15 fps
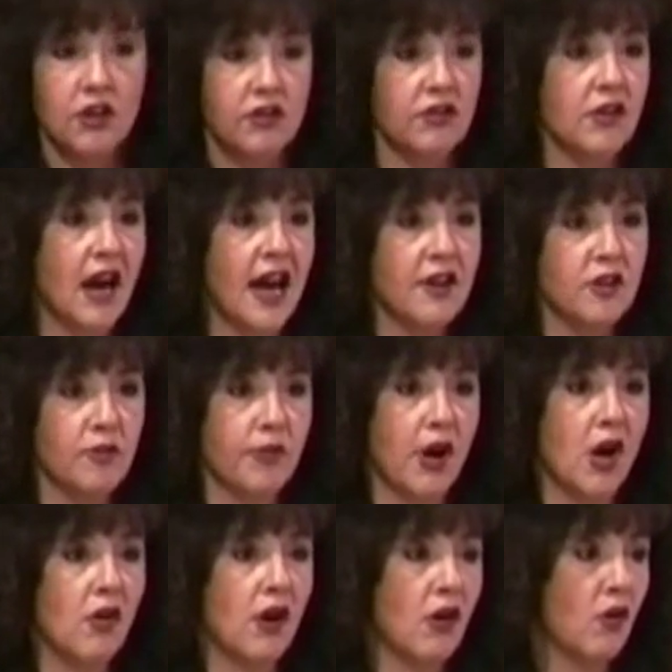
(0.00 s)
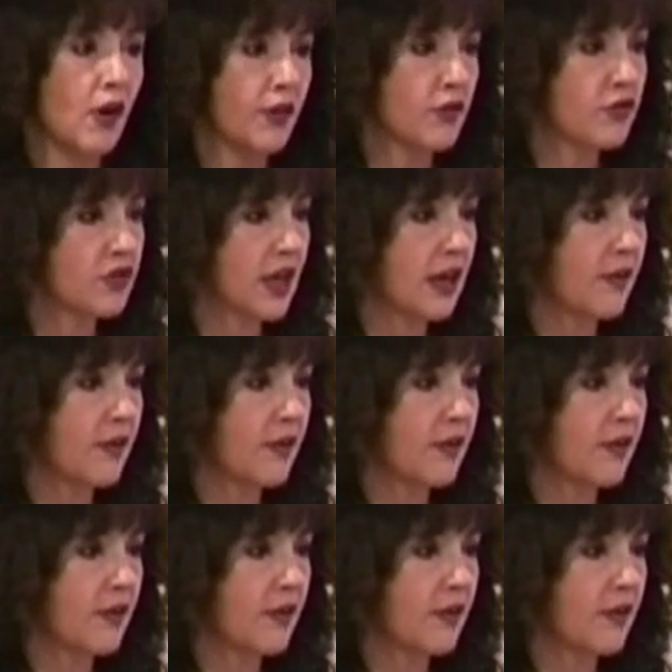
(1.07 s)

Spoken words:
through either Phowa or through